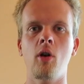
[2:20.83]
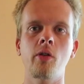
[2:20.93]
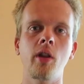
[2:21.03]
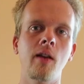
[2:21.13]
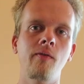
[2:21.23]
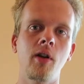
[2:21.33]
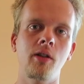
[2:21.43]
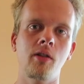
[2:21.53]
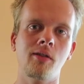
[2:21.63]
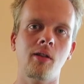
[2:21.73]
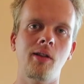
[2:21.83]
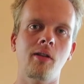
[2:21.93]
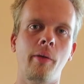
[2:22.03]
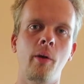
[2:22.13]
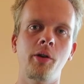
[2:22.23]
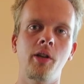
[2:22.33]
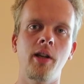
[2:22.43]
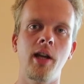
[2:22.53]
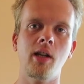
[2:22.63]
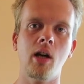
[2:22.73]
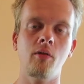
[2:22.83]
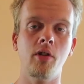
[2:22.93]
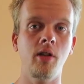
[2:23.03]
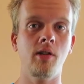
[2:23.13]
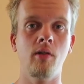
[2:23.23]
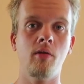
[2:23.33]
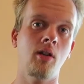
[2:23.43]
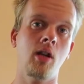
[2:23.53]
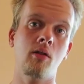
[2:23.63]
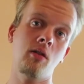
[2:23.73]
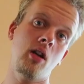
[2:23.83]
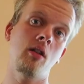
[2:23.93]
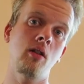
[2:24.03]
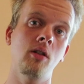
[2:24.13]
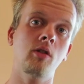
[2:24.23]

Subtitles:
online vendors got like a 30 day guarantee, so you can like get it,